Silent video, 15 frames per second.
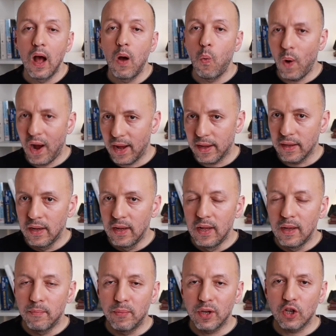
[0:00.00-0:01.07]
Why?
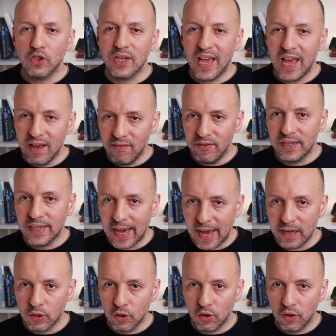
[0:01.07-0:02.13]
Because every
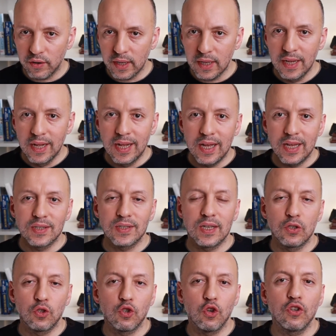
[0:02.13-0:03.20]
category has
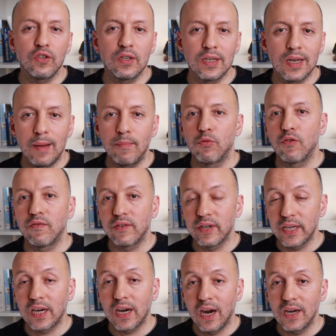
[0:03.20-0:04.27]
a certain number of
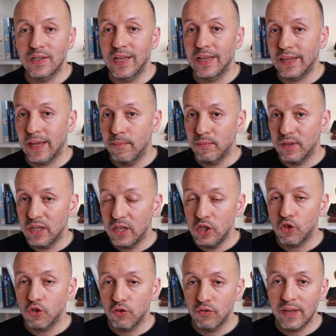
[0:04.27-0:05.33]
green cards that can be
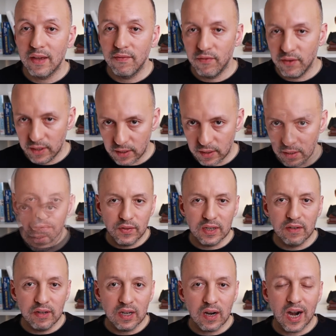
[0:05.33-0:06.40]
issued every year. If the
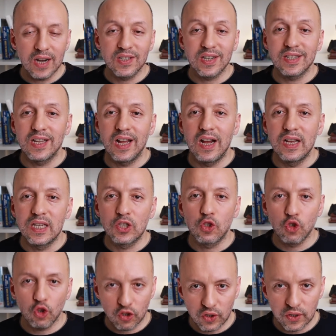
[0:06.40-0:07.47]
green cards are
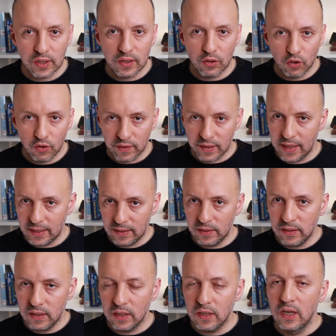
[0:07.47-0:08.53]
exhausted during that
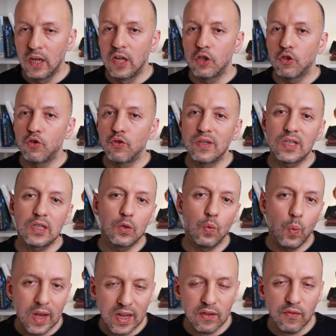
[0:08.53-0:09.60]
year, you need to
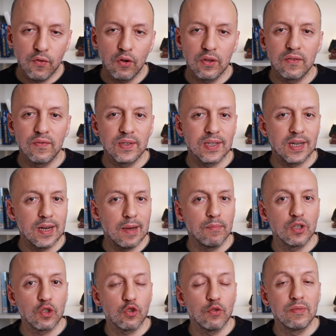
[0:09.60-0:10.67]
wait for the visa
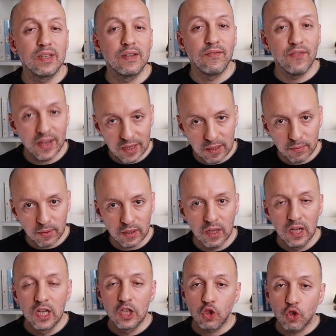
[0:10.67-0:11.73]
numbers to be available
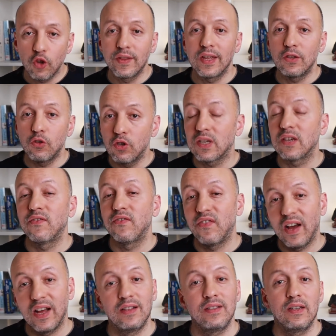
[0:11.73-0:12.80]
so that you can
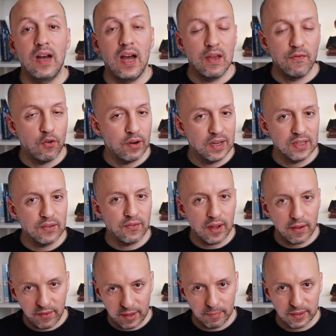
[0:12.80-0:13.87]
file the
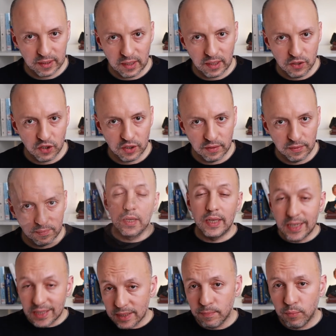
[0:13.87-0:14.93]
I-485 application.
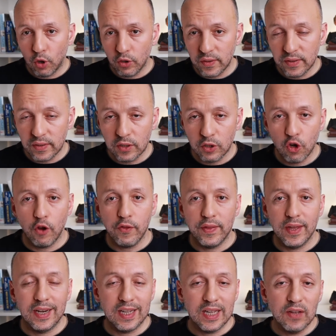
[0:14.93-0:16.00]
It is important to note
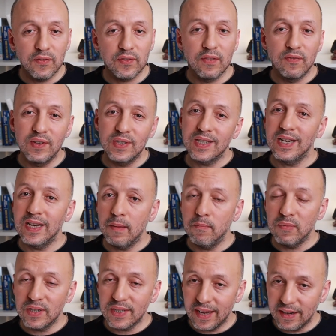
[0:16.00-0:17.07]
that if the visa
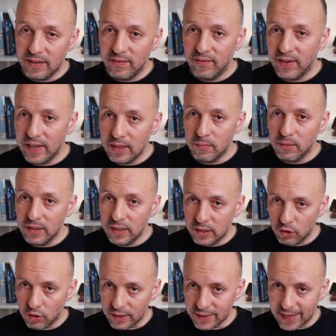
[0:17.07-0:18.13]
numbers are available in
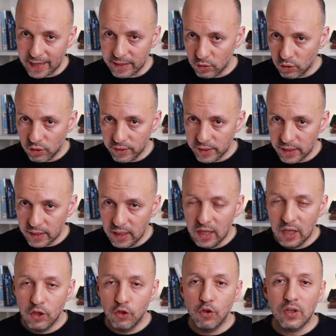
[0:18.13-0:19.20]
your category,
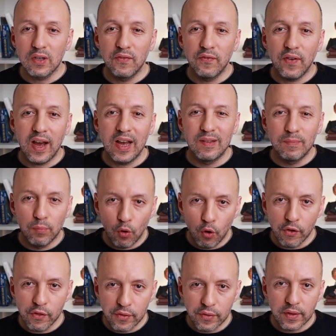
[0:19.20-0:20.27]
you can file
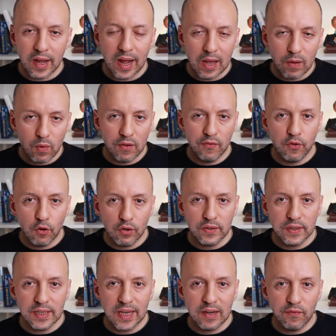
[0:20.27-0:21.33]
both the
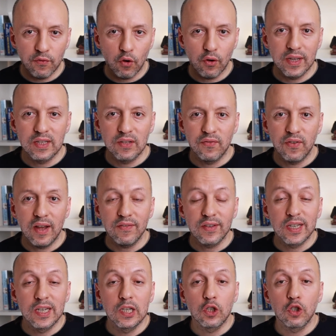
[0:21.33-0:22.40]
I-140 and 485
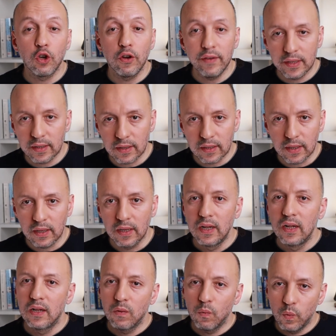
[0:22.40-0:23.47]
concurrently
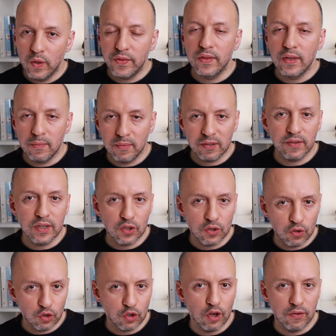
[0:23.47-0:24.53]
with the
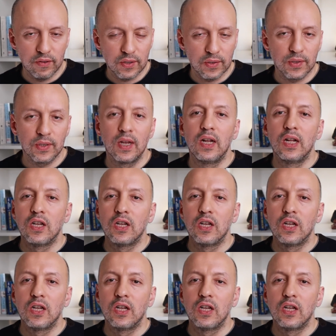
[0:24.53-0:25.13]
Immigration Service.